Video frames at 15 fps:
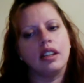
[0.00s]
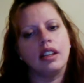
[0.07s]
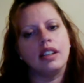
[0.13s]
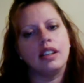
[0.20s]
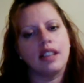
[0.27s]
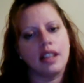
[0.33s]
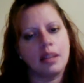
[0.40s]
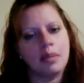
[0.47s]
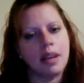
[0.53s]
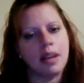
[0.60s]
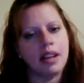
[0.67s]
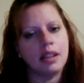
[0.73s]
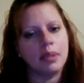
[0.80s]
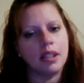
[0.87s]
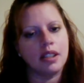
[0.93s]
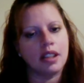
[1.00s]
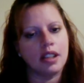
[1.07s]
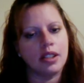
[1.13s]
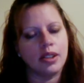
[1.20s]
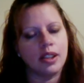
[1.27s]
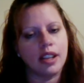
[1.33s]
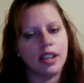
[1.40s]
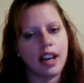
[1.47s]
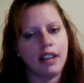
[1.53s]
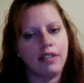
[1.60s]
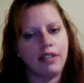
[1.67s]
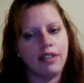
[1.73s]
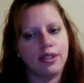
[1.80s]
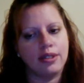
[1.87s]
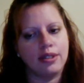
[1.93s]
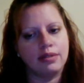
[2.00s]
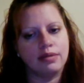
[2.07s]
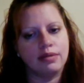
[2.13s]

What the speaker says: it's on the Macs, but it's also on the iPhone.